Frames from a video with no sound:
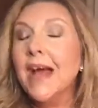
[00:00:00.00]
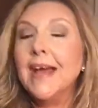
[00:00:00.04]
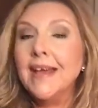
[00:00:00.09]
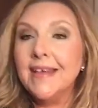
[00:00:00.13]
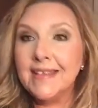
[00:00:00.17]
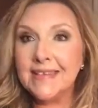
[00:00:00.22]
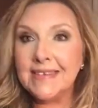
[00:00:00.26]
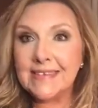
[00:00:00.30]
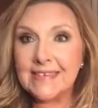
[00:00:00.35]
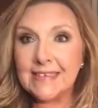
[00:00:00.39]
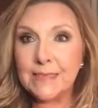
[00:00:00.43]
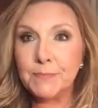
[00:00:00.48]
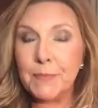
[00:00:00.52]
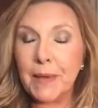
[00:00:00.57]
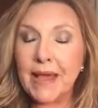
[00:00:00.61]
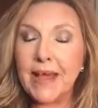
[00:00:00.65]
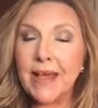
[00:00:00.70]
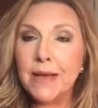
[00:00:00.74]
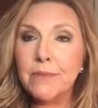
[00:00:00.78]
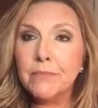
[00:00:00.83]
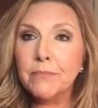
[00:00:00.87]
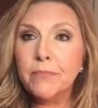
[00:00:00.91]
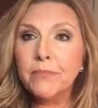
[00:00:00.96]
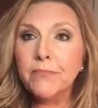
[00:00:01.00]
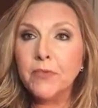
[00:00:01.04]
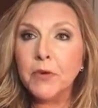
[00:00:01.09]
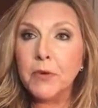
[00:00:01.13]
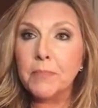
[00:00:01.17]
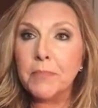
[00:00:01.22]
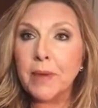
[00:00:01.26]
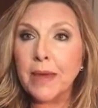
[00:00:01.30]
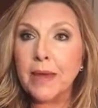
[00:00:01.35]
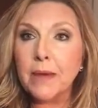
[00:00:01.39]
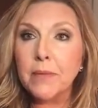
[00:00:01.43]
Hi, this is Pam
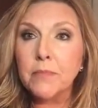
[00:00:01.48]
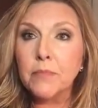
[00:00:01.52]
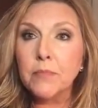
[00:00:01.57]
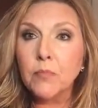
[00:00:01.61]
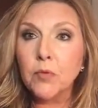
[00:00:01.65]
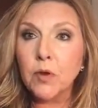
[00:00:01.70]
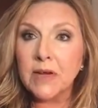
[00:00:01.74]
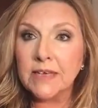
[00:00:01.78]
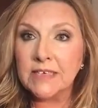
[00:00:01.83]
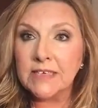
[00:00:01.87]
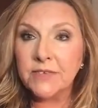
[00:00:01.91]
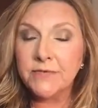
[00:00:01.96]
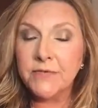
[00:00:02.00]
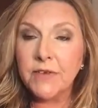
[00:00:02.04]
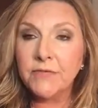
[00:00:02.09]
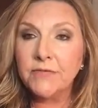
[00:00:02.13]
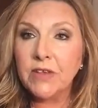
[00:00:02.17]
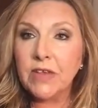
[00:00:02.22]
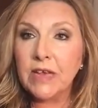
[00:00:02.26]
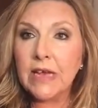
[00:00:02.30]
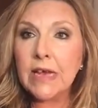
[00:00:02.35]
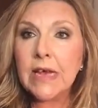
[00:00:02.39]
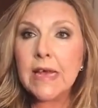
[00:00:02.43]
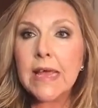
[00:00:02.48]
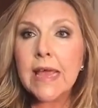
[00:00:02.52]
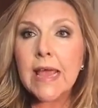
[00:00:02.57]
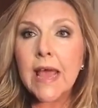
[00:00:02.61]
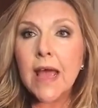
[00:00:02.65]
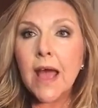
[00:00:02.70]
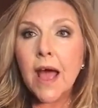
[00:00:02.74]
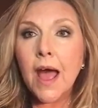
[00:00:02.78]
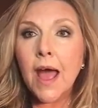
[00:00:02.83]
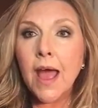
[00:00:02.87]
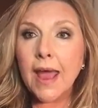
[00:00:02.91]
from Pam Rocks 50,
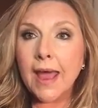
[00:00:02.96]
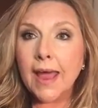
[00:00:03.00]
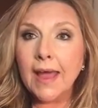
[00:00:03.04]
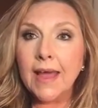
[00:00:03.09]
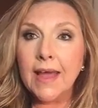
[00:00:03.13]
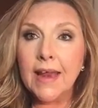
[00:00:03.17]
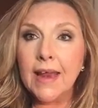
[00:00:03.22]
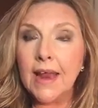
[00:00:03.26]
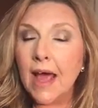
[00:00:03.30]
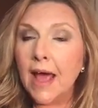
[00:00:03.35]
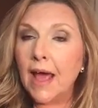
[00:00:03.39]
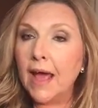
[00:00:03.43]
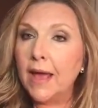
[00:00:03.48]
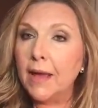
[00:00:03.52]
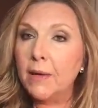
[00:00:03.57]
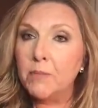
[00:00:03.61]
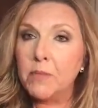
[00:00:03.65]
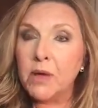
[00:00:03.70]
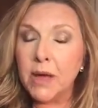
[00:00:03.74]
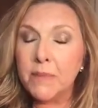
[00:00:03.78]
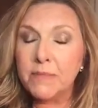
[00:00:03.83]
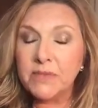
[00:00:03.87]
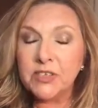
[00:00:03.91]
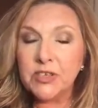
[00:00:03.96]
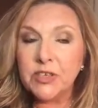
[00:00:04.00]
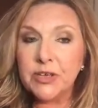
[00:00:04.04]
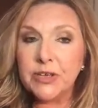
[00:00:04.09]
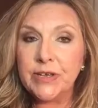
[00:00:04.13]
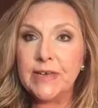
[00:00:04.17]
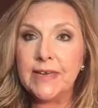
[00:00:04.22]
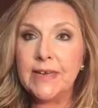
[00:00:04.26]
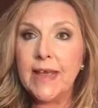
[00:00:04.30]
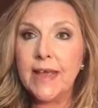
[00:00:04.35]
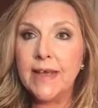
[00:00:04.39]
and I'm coming to
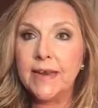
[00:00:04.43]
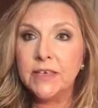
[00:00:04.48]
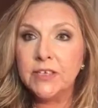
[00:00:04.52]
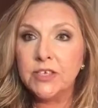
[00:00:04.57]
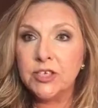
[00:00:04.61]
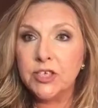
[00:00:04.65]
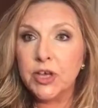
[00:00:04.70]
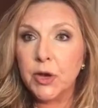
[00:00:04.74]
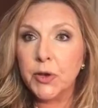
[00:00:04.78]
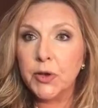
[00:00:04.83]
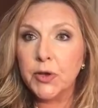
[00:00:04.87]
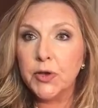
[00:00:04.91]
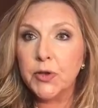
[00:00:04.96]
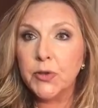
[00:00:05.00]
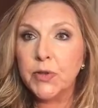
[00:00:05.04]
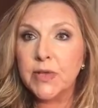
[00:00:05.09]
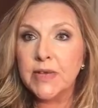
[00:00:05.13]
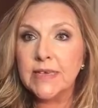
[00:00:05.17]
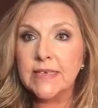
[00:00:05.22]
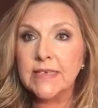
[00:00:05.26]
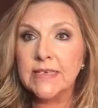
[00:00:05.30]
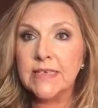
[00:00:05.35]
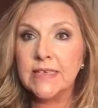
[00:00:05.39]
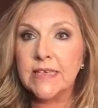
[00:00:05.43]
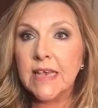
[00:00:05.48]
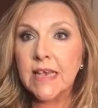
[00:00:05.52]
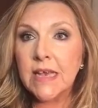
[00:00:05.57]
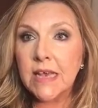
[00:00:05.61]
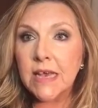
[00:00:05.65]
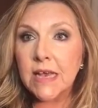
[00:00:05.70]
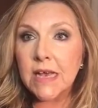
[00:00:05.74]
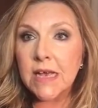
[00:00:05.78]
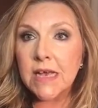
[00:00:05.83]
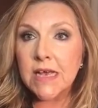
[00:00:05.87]
you today to show you this
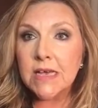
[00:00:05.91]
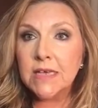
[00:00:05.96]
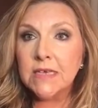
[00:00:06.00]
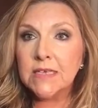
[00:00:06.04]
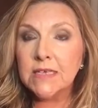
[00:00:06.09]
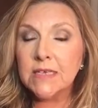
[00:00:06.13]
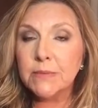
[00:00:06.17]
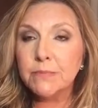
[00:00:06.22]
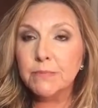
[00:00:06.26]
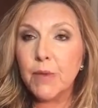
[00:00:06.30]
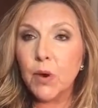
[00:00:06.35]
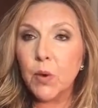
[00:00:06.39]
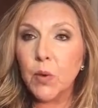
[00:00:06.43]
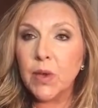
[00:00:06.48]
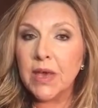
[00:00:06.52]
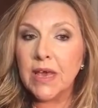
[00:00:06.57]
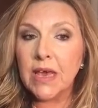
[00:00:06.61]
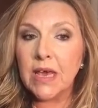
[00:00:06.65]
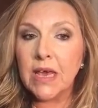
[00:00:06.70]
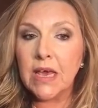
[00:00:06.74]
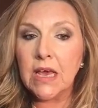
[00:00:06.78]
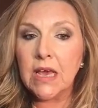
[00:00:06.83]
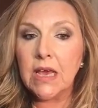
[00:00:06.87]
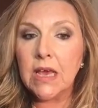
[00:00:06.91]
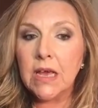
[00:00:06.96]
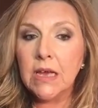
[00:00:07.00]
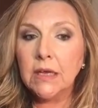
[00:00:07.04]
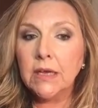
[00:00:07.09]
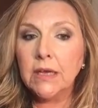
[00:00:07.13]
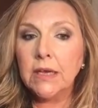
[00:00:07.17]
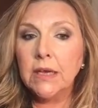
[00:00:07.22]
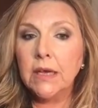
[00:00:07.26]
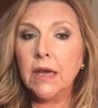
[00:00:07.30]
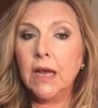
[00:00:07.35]
smoky,
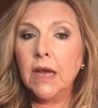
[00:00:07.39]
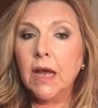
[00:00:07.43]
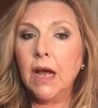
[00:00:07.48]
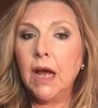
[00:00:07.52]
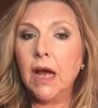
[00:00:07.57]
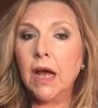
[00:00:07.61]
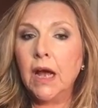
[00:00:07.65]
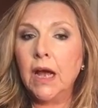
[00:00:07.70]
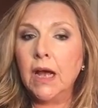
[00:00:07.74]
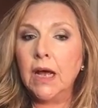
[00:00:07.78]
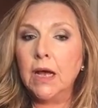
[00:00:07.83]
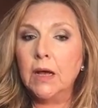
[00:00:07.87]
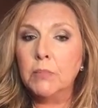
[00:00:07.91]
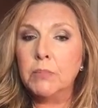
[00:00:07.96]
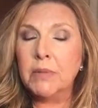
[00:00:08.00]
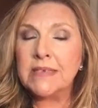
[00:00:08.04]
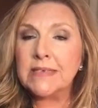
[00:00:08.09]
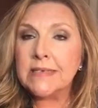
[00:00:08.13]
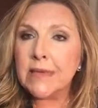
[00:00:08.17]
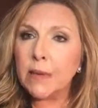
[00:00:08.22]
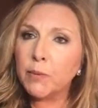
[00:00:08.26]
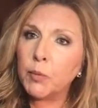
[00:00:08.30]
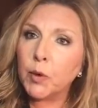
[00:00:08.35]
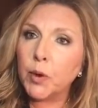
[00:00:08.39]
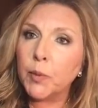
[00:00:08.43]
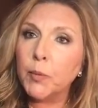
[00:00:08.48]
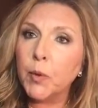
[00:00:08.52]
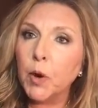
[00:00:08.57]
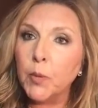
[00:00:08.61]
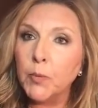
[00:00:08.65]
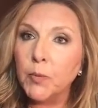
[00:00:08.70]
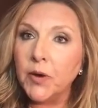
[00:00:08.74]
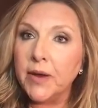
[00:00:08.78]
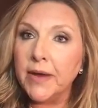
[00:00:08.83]
but summer
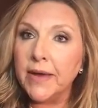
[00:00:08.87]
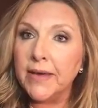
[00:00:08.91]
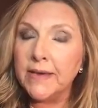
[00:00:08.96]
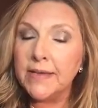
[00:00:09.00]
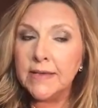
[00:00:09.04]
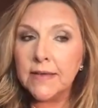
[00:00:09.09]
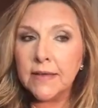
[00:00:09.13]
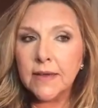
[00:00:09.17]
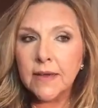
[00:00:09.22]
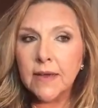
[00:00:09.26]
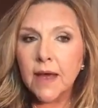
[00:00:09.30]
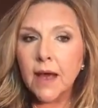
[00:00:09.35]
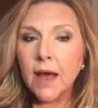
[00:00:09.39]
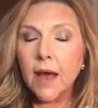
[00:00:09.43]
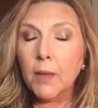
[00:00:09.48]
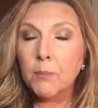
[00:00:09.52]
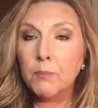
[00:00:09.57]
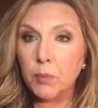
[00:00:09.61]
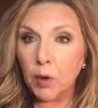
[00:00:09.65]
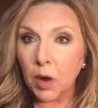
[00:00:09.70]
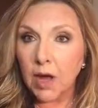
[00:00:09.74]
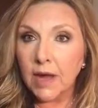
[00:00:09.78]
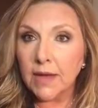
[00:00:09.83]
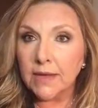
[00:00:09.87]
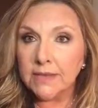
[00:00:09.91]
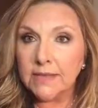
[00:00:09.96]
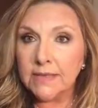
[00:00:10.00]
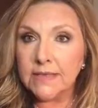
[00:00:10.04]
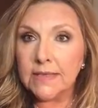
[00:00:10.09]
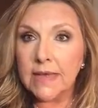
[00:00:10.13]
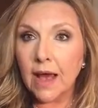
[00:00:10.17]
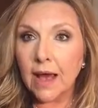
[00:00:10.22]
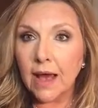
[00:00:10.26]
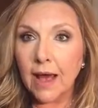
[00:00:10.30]
appropriate
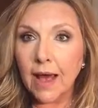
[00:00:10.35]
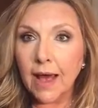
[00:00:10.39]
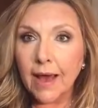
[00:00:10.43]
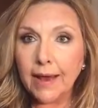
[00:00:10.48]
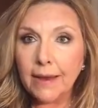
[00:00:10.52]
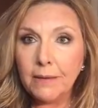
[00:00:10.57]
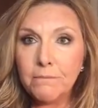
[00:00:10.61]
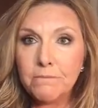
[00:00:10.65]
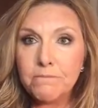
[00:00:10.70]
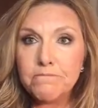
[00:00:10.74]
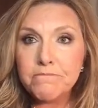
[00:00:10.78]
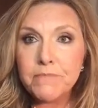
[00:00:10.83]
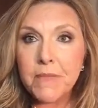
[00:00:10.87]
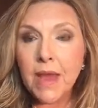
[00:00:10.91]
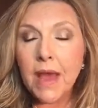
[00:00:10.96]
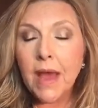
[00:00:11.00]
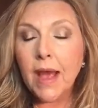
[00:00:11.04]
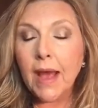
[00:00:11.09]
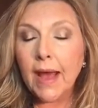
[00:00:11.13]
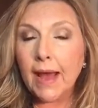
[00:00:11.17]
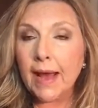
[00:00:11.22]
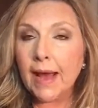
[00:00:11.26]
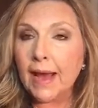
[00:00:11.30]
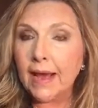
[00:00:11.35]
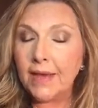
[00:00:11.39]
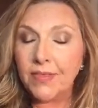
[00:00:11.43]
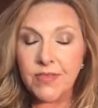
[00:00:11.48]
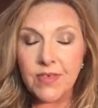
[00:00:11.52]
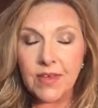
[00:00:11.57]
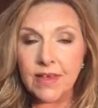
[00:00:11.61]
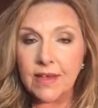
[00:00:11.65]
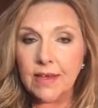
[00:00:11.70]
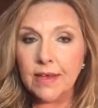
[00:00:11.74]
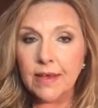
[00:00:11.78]
bronze eye. I
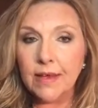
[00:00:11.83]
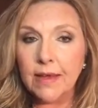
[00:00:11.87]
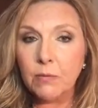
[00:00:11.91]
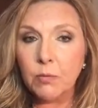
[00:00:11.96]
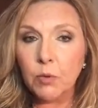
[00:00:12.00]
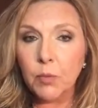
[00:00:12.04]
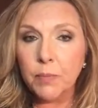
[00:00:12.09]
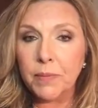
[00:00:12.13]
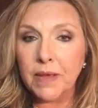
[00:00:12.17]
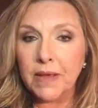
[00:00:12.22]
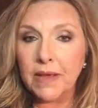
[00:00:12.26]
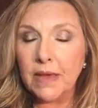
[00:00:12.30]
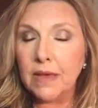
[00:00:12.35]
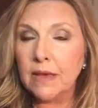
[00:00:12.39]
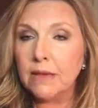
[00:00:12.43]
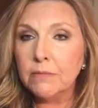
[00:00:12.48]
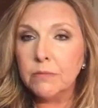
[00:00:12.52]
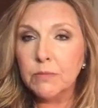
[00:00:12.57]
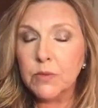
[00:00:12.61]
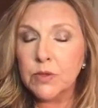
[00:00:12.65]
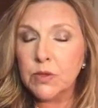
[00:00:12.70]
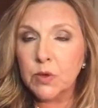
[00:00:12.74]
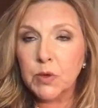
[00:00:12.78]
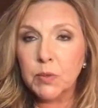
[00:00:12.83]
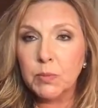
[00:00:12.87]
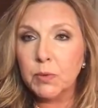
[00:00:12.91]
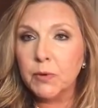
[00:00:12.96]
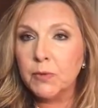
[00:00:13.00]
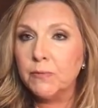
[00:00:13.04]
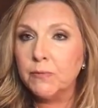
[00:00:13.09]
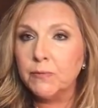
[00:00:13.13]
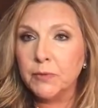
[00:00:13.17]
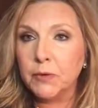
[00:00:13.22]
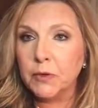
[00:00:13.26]
think it will be
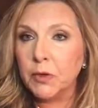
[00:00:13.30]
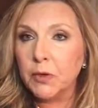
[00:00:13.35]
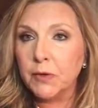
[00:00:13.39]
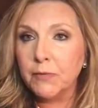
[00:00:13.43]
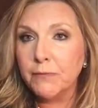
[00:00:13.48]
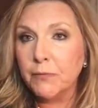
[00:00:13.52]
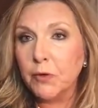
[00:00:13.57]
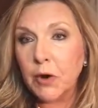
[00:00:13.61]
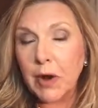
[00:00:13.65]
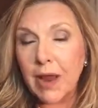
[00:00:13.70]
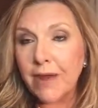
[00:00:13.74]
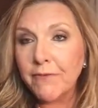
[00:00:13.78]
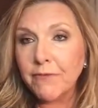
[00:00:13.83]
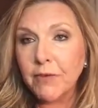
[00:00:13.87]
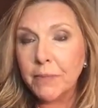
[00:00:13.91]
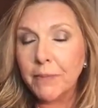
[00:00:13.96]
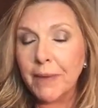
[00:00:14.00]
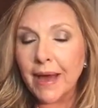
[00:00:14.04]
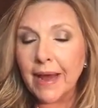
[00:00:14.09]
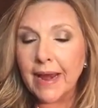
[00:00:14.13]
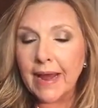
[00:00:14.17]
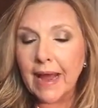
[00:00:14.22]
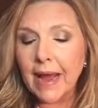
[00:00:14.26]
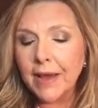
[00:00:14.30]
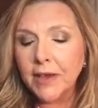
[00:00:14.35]
suitable for everybody.